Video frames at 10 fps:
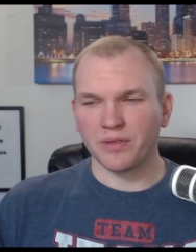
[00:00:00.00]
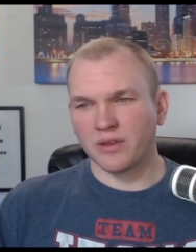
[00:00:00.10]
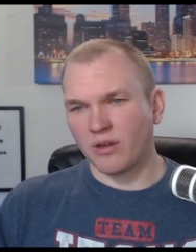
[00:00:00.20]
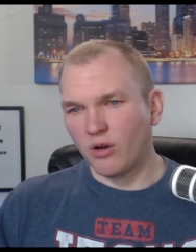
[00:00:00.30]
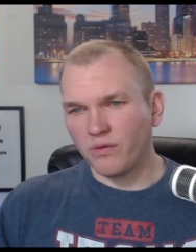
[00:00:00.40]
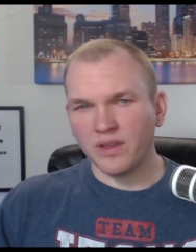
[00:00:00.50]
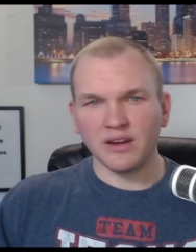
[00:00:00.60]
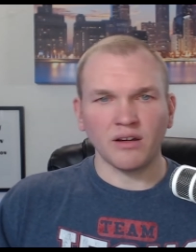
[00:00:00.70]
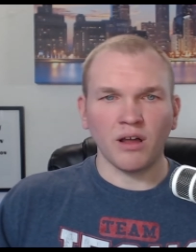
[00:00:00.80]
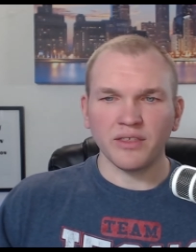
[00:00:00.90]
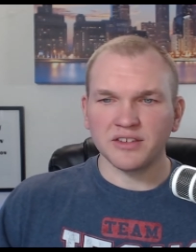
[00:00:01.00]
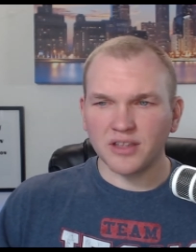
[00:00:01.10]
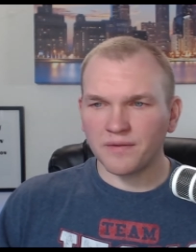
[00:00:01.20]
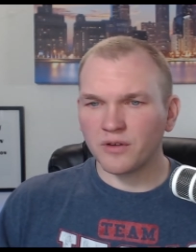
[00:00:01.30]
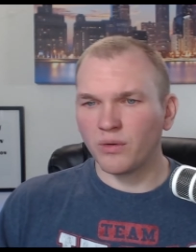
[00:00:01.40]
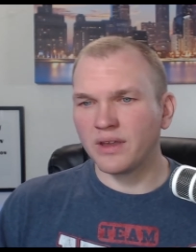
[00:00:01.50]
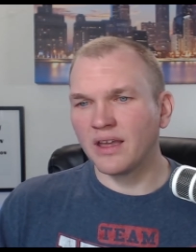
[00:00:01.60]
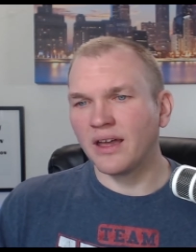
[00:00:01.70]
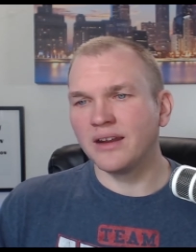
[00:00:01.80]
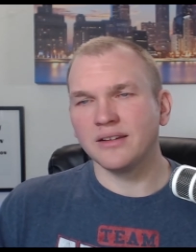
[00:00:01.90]
COVID and all the stuff going
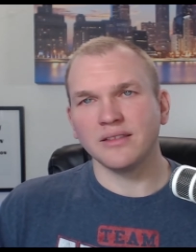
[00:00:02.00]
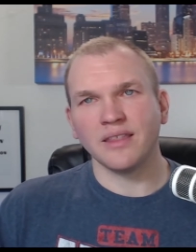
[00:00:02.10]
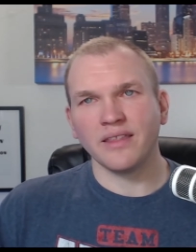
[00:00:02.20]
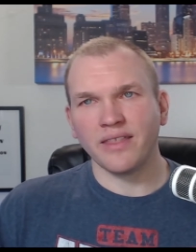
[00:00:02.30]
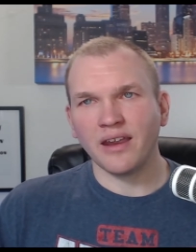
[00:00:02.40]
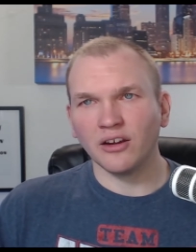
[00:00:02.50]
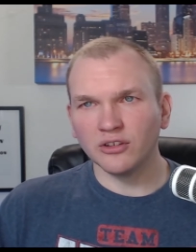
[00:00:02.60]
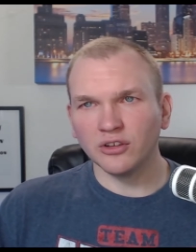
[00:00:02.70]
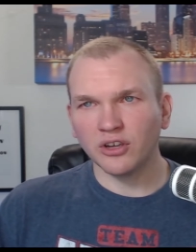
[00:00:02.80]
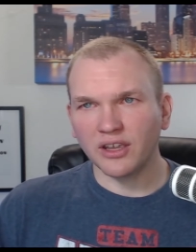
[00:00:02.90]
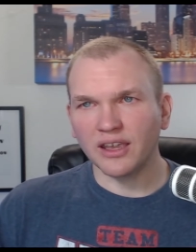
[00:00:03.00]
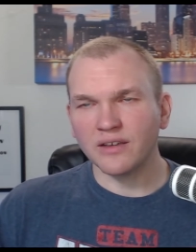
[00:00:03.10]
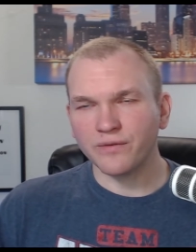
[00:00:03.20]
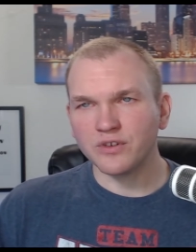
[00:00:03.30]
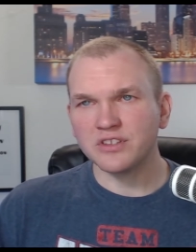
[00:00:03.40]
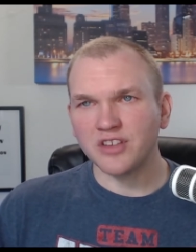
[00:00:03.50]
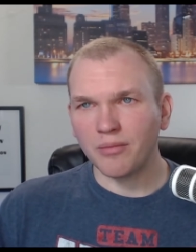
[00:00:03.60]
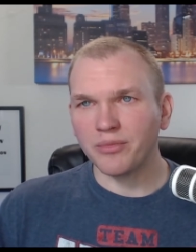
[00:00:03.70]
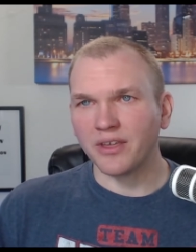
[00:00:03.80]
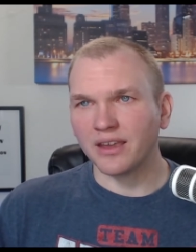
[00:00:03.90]
on. They are looking for
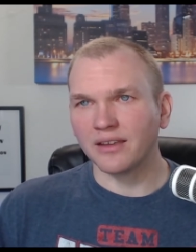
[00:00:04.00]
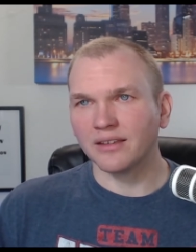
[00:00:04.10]
something.